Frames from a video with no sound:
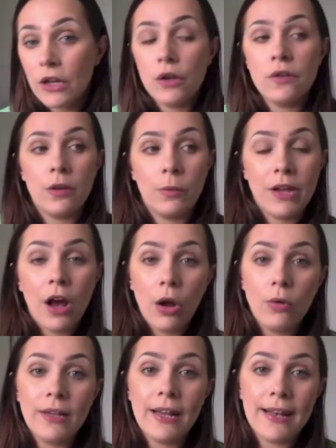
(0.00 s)
So we
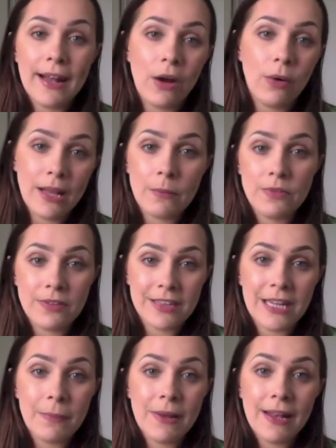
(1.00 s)
only allow him to
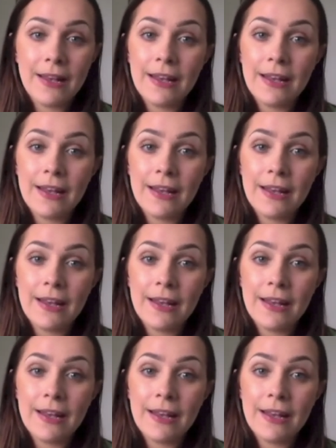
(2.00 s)
sleep in